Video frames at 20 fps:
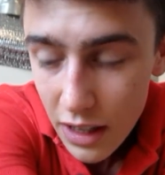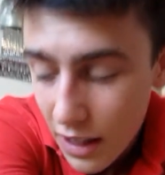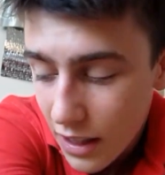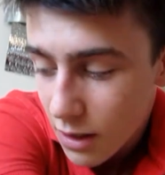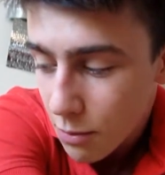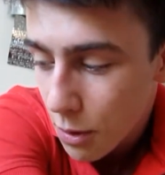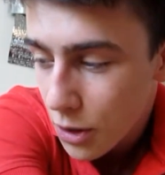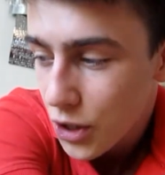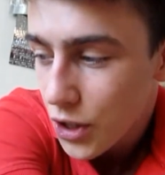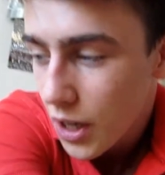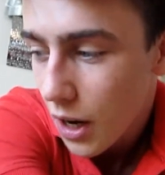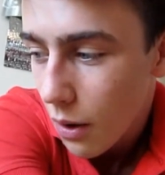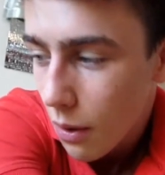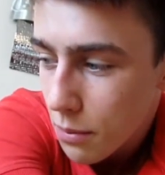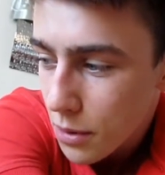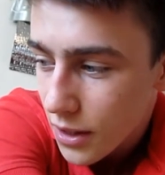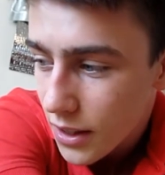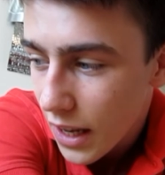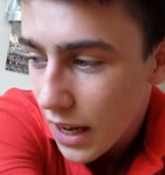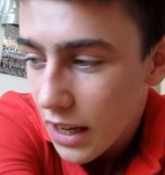Especially now
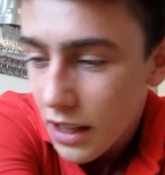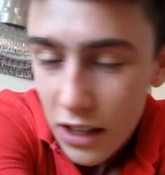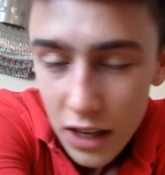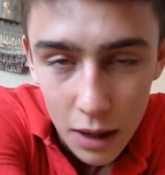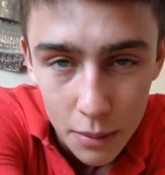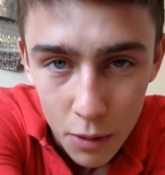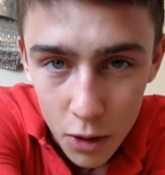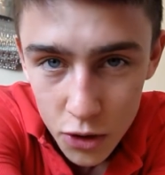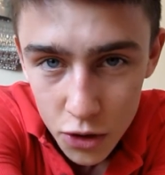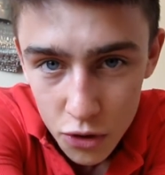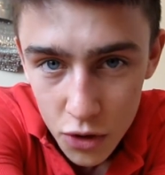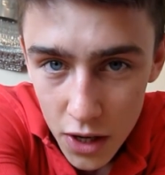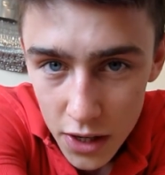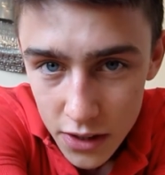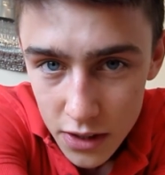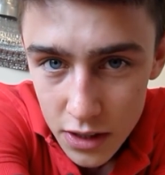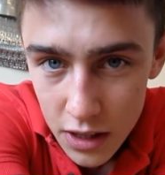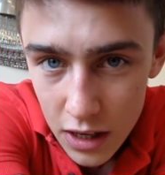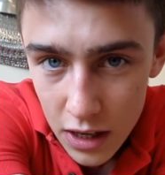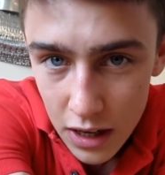I'm saying that I'm not
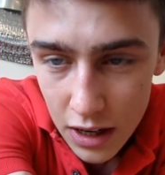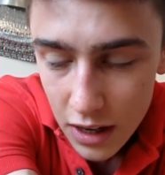stressed.